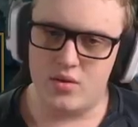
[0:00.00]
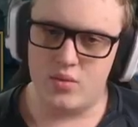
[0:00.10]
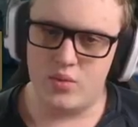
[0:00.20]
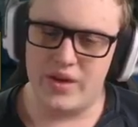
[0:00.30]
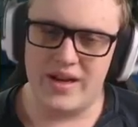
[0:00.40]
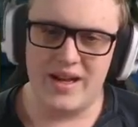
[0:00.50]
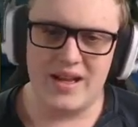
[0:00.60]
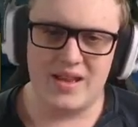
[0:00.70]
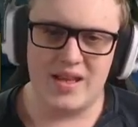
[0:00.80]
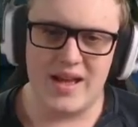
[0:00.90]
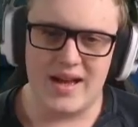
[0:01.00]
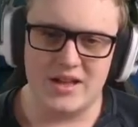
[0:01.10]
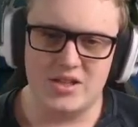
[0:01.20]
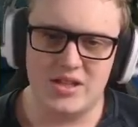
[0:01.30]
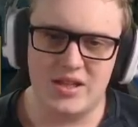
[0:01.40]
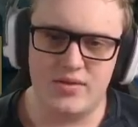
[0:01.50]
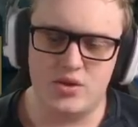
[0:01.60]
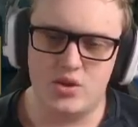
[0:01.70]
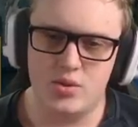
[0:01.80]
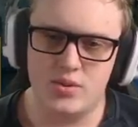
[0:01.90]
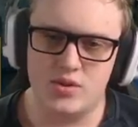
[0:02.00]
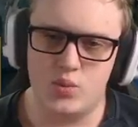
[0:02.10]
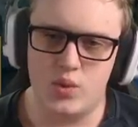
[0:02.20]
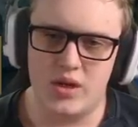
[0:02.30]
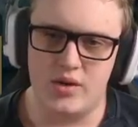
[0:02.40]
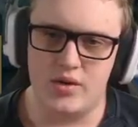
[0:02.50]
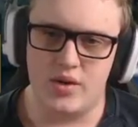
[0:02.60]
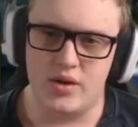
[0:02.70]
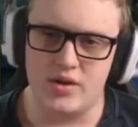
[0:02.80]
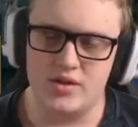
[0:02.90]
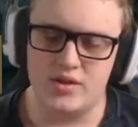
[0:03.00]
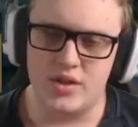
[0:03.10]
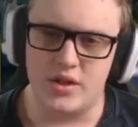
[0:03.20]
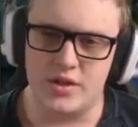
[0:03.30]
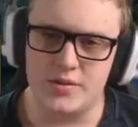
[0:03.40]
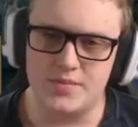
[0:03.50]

We need to get the Ash to level 2 as well though, so